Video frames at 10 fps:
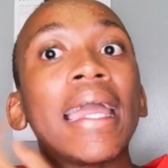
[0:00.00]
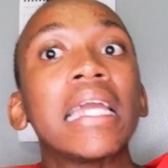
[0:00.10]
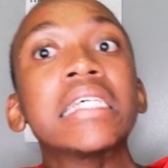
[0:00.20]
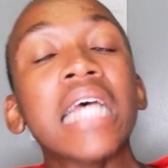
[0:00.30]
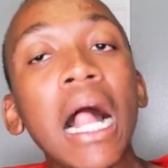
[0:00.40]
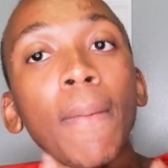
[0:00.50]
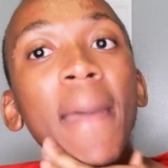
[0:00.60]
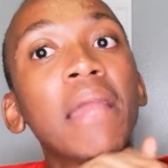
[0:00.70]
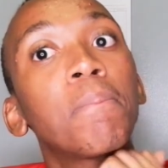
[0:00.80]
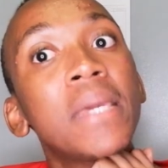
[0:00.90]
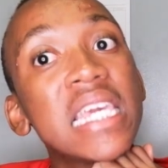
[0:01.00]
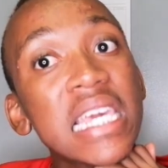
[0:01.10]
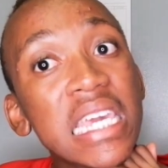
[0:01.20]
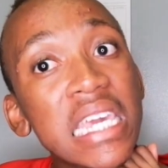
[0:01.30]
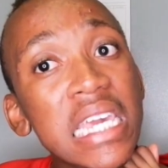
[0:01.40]
his album had
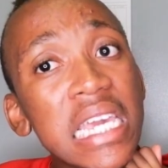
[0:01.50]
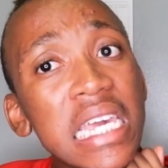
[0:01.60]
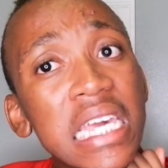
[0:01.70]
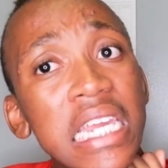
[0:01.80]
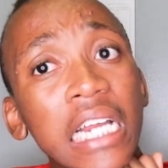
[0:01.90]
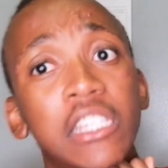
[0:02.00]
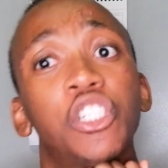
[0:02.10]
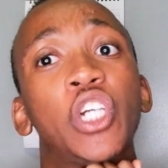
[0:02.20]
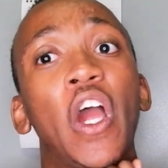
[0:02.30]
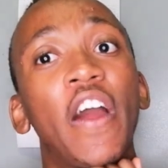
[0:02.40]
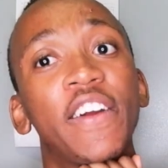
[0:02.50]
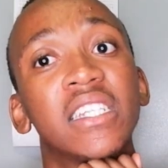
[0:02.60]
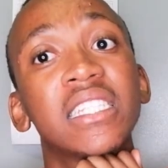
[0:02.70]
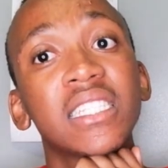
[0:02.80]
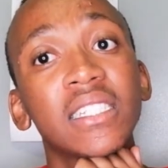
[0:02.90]
been on the
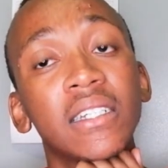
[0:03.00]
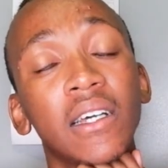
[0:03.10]
charts.